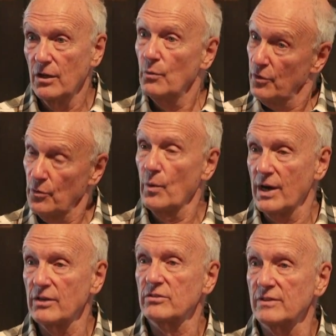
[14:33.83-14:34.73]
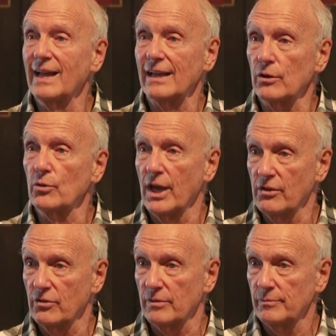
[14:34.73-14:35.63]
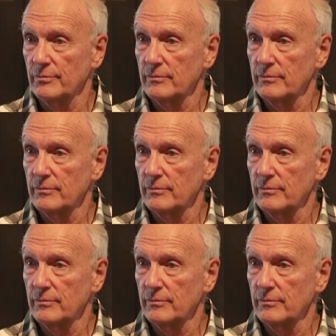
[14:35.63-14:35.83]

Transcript: with awareness in that location.